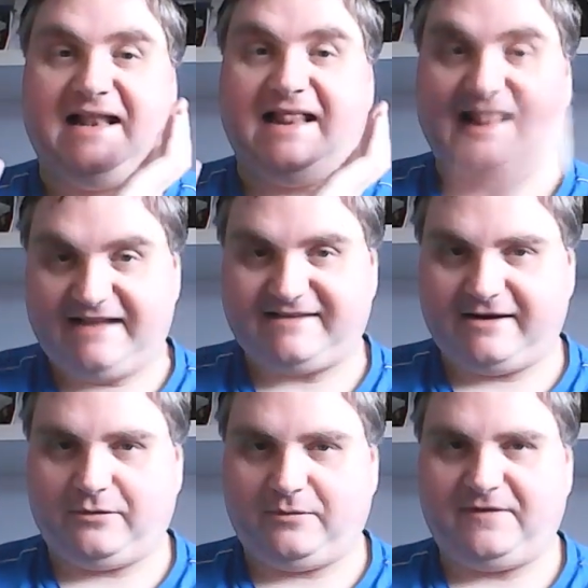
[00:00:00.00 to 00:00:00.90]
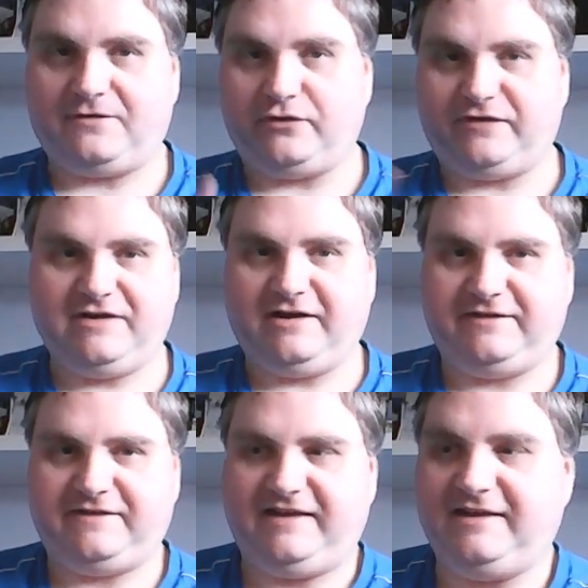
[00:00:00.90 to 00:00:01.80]
let's get on with it. Of course, you can't
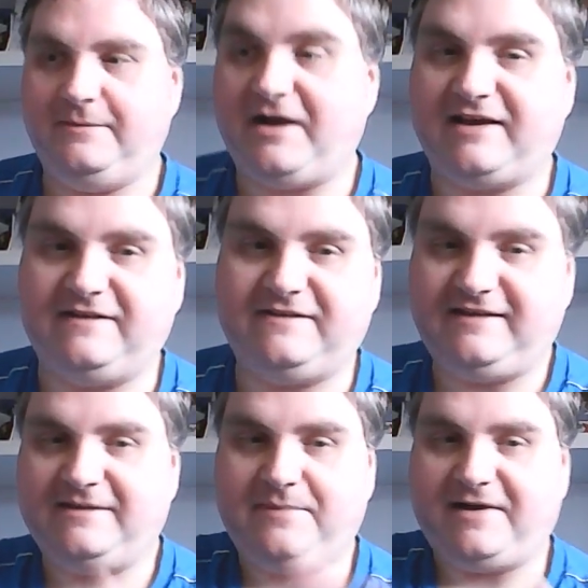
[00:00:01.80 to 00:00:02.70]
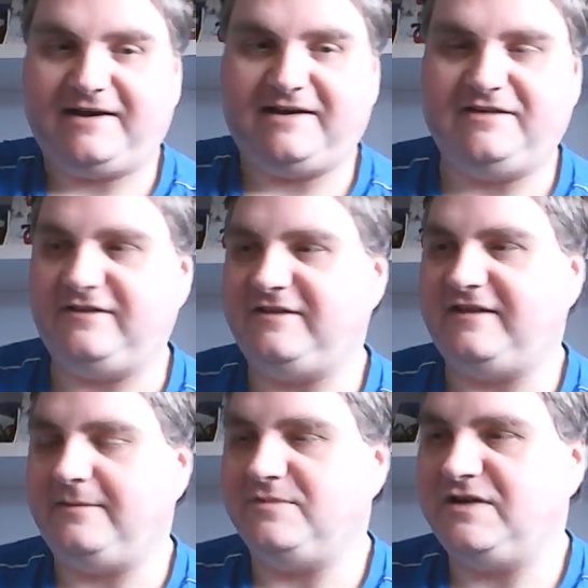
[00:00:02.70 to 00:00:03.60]
see them. I can see them, but I can just
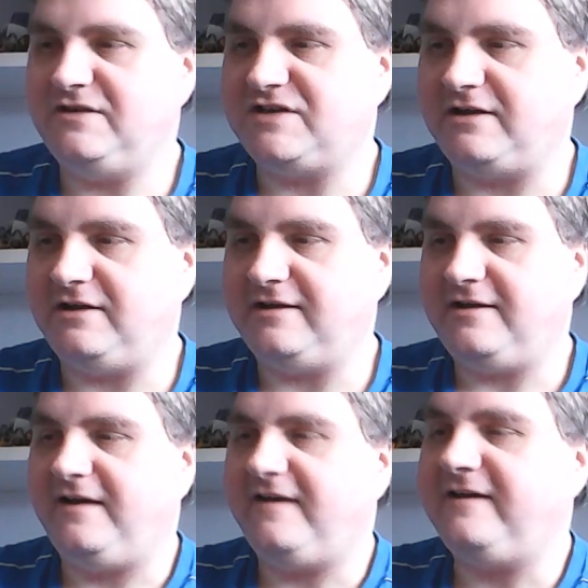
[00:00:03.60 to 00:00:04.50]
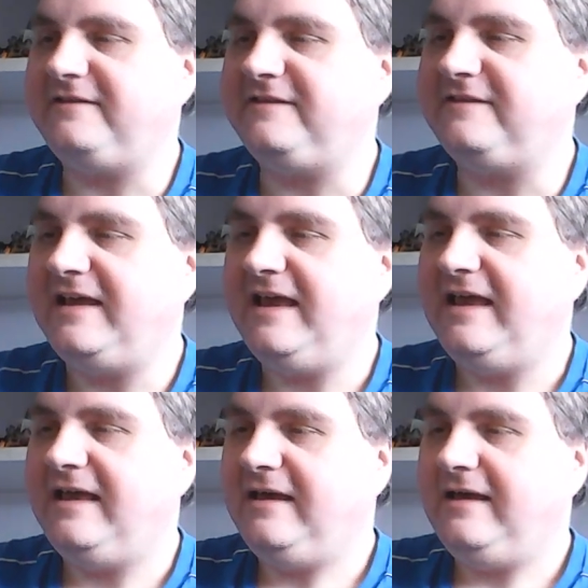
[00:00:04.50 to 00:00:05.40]
show you the cards.
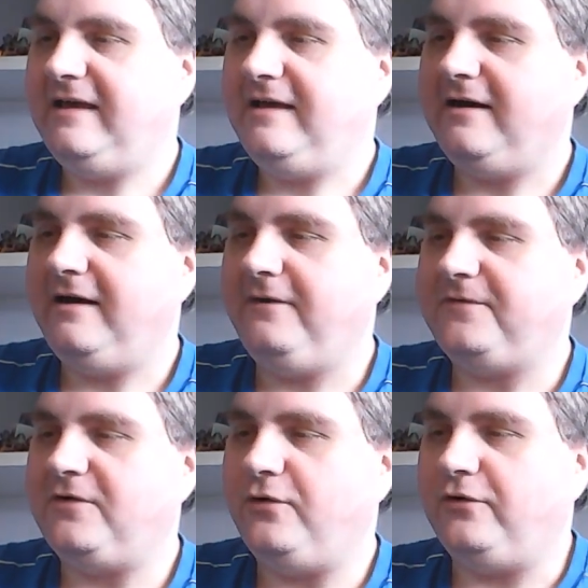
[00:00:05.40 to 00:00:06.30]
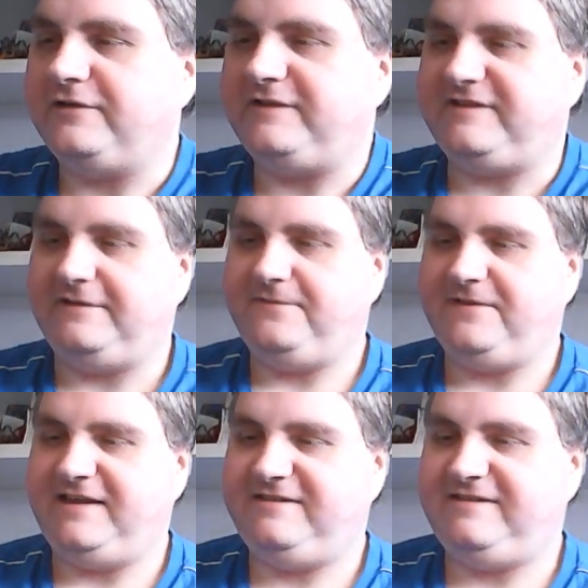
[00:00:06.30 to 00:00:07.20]
Of course, for
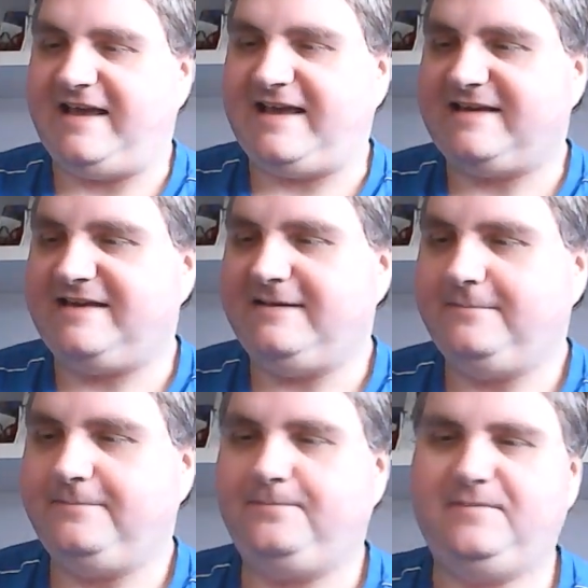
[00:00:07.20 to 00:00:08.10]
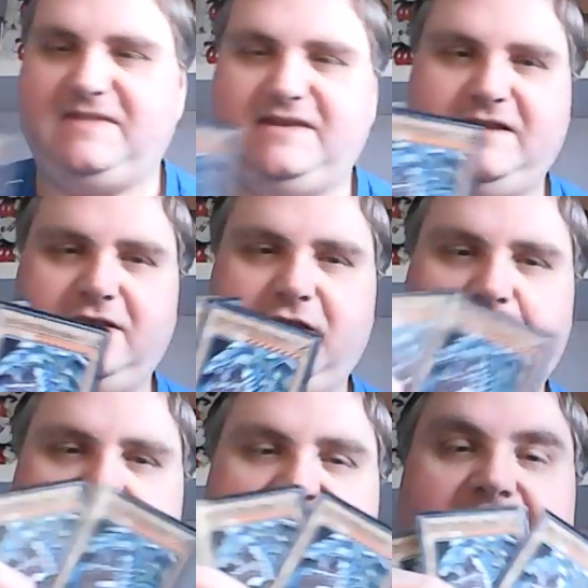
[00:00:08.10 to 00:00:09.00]
this deck, you've
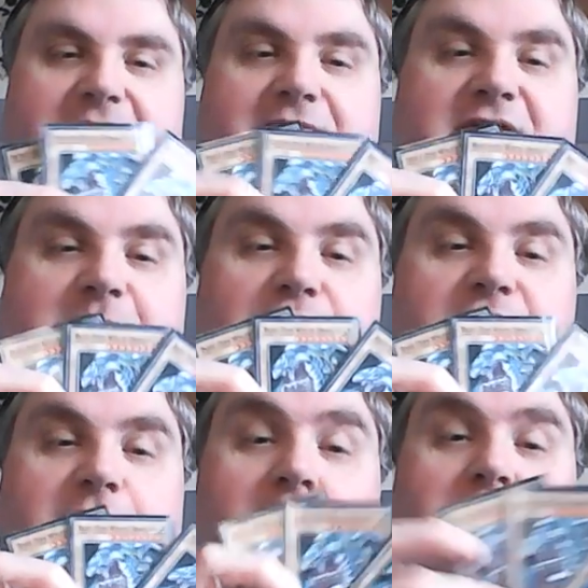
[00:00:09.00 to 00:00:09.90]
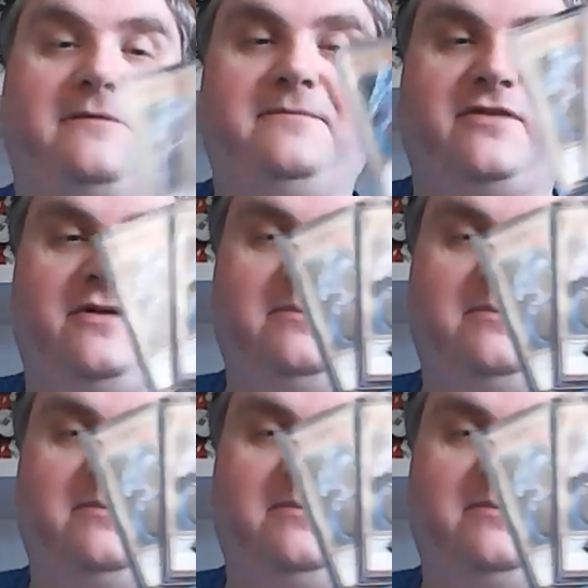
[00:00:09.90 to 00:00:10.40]
got to have 3 blue eyes. Oh, sorry,